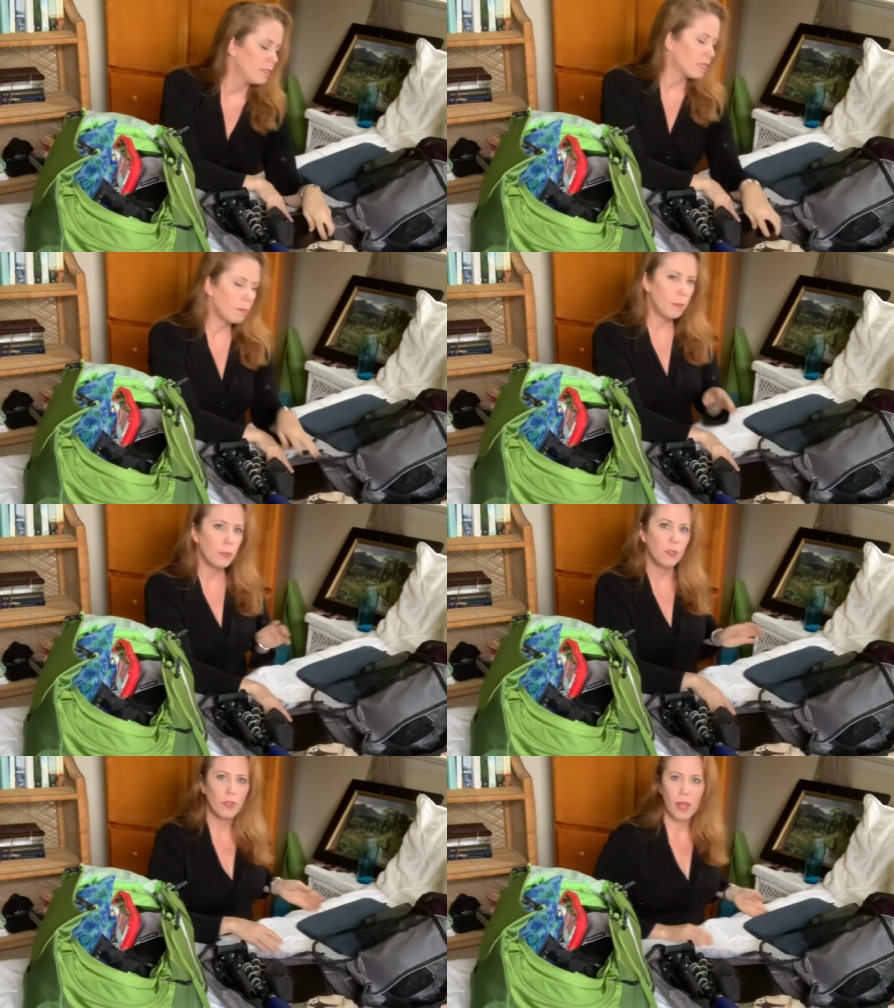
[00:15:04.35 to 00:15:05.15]
Some
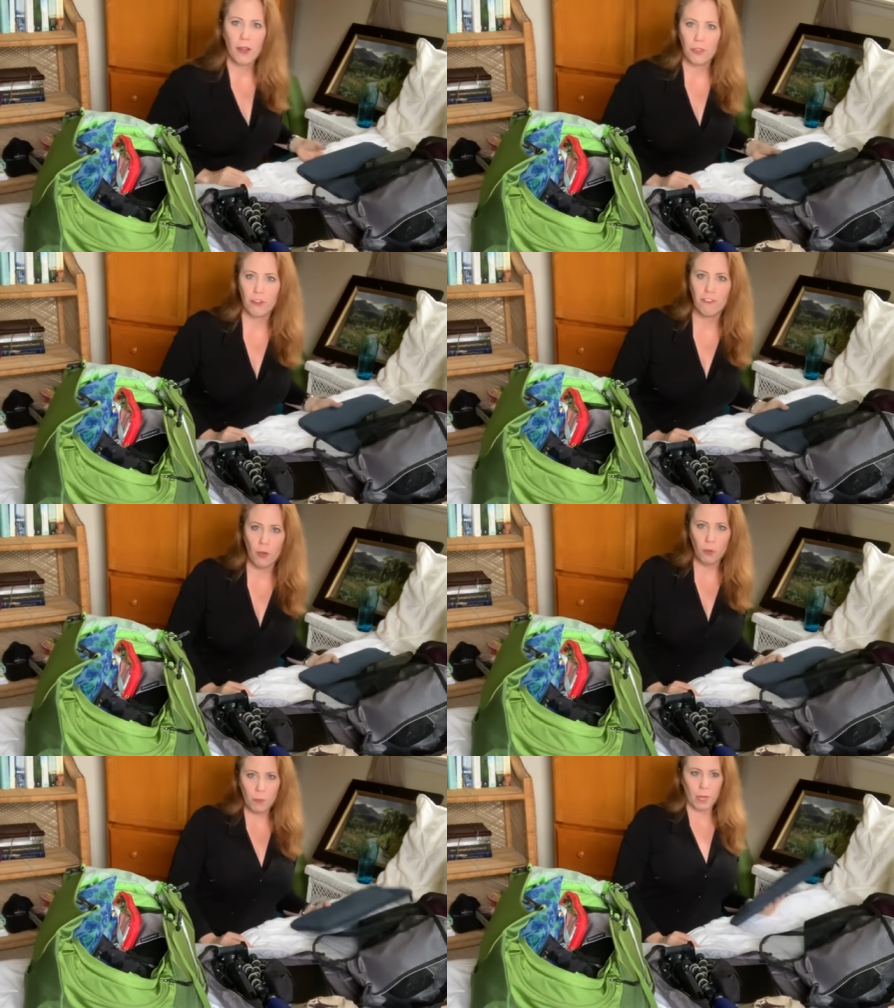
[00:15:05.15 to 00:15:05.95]
people do that on their
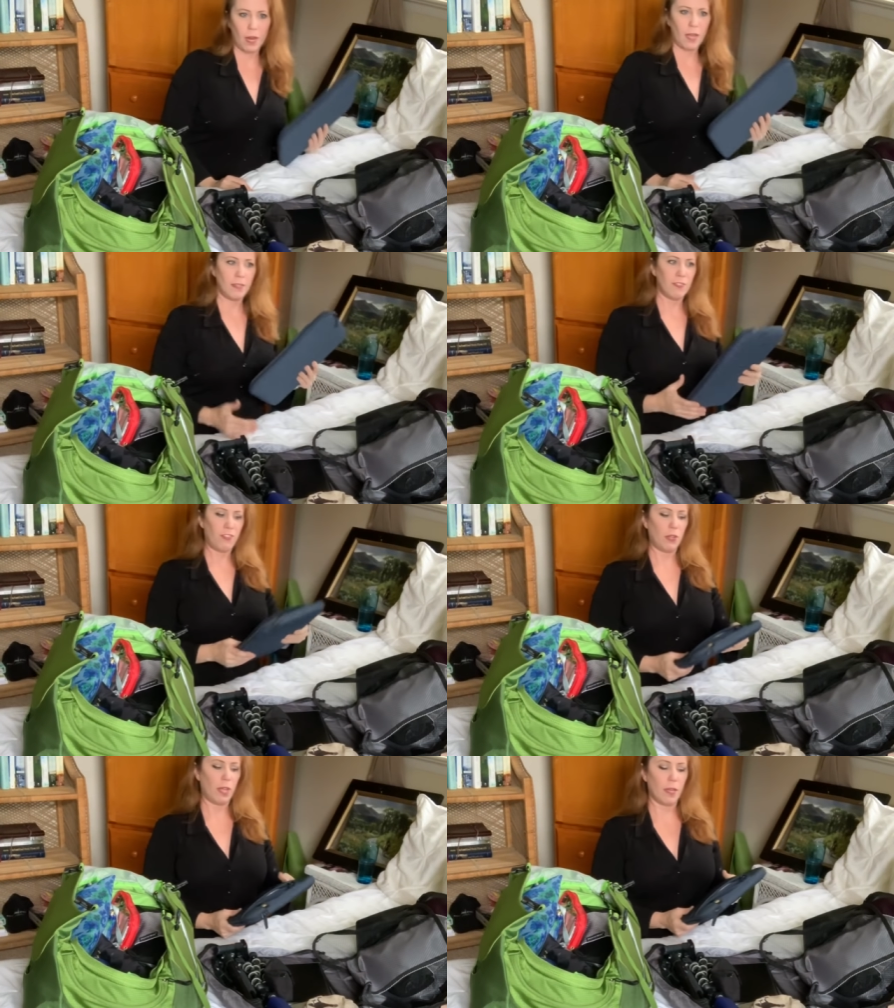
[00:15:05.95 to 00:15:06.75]
phone, but I
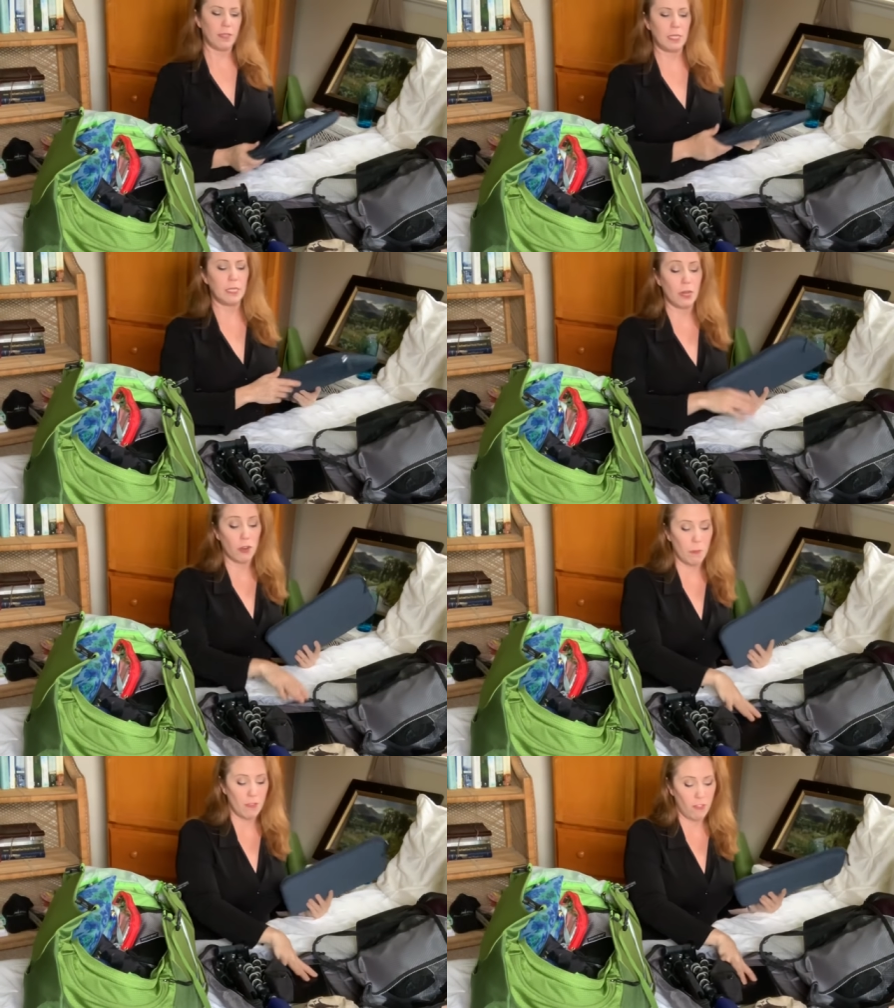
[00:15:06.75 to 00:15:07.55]
feel like I
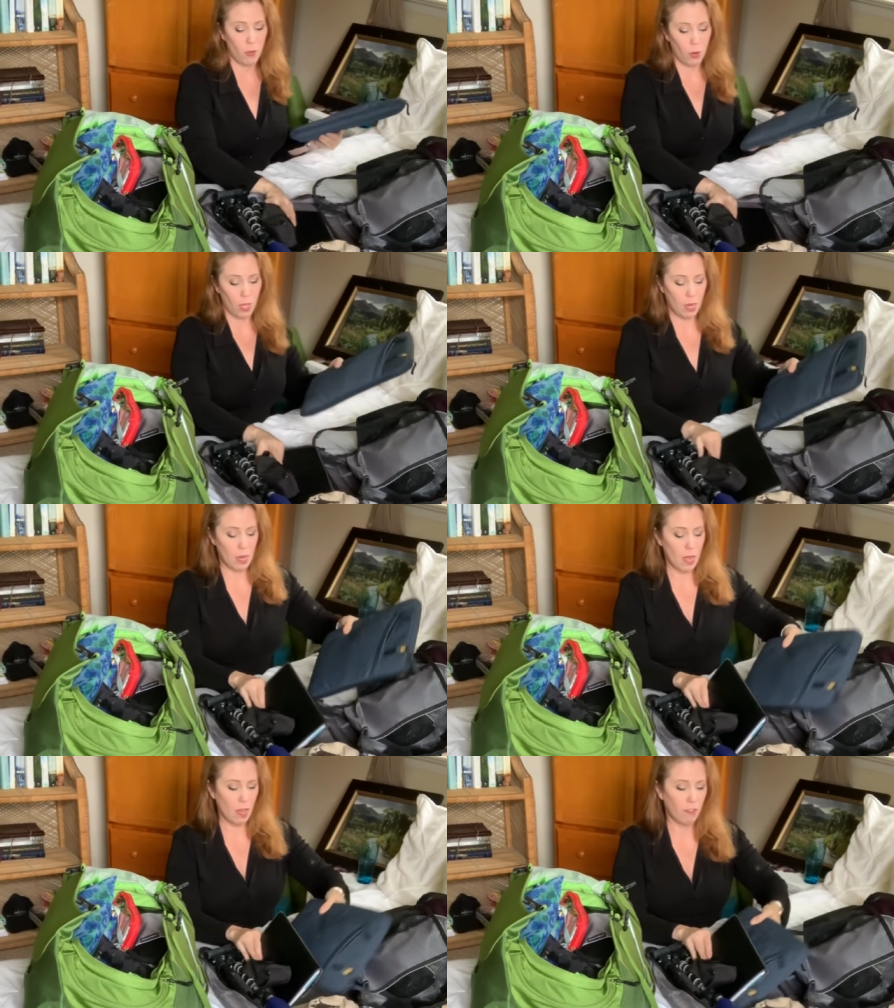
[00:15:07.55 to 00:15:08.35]
stare at my phone
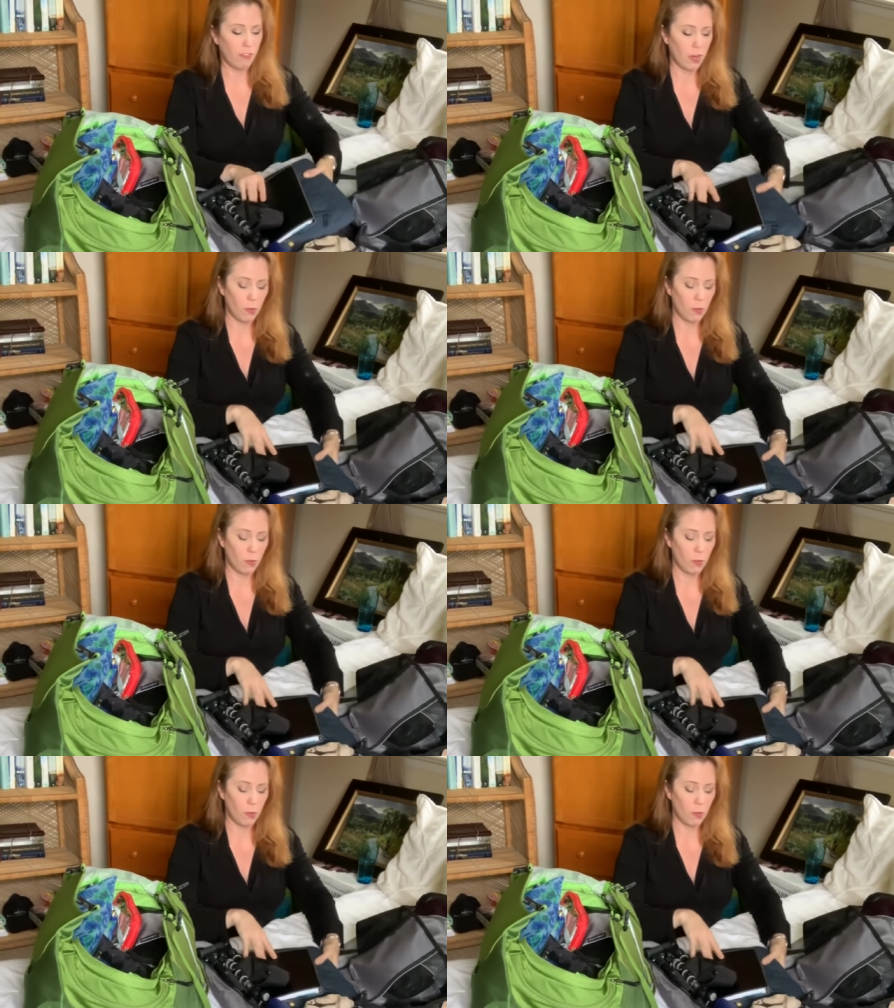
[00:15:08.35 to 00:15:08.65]
enough.